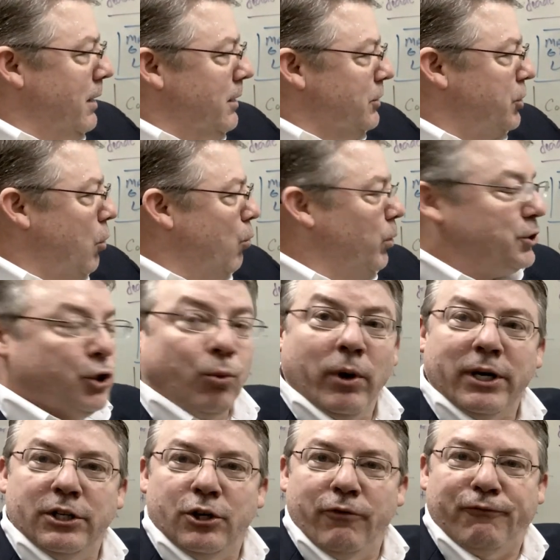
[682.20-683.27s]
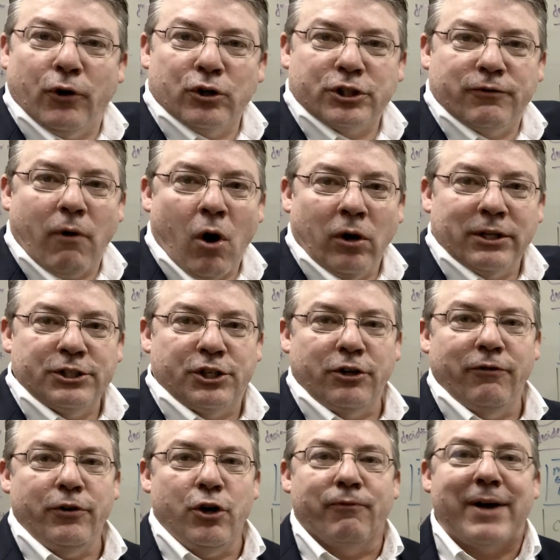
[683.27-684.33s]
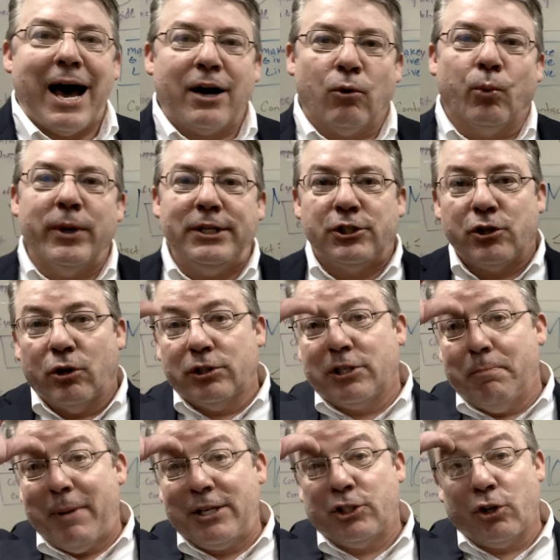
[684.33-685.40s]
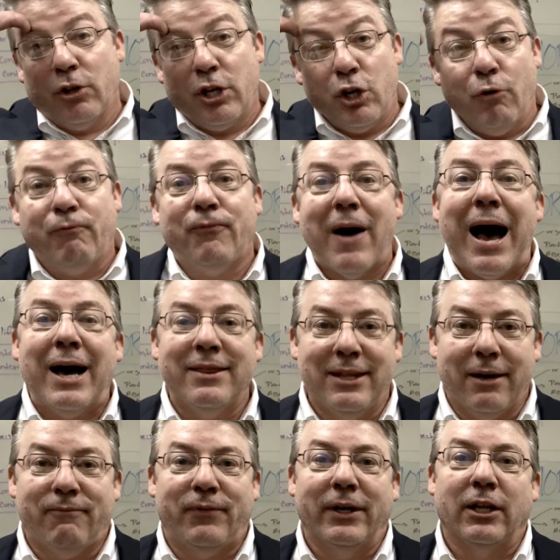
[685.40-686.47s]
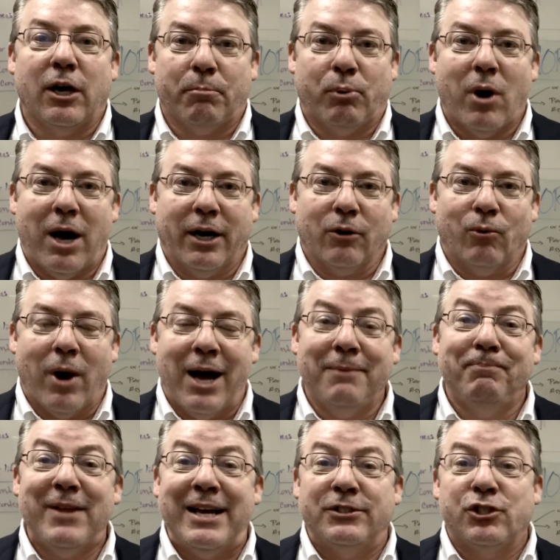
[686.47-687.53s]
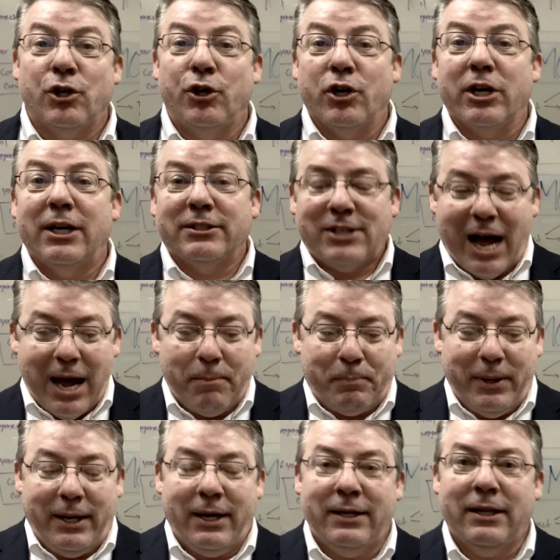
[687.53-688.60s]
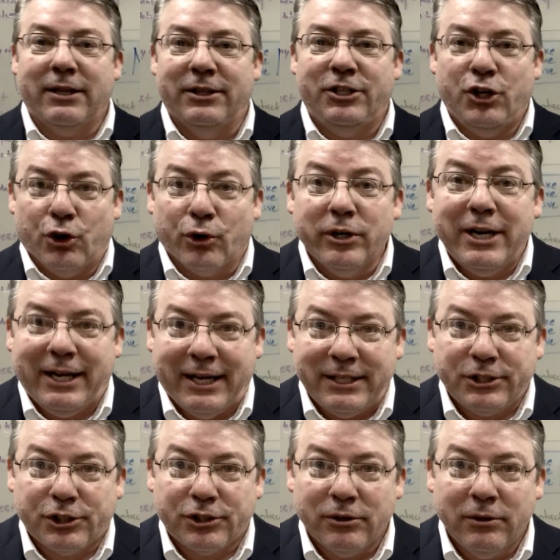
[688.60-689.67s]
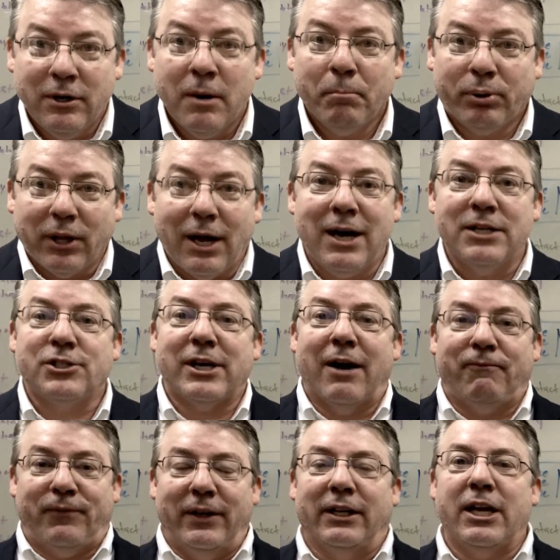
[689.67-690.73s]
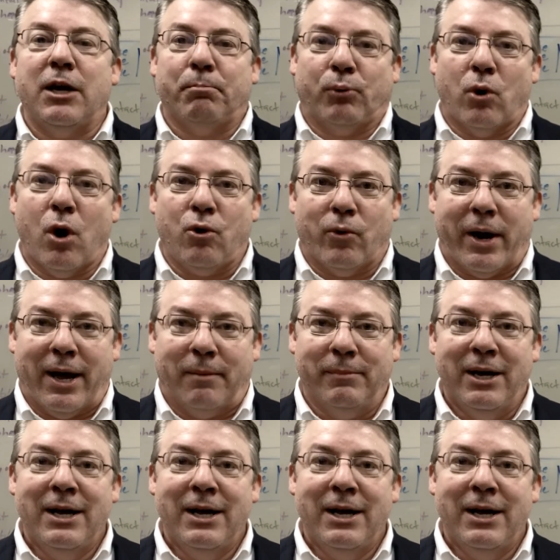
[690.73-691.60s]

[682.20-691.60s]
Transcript: So what you want to do, first of all, is you've got to research and make sure that you find the affiliate product, right? And so you're going to type in your niche plus affiliate program.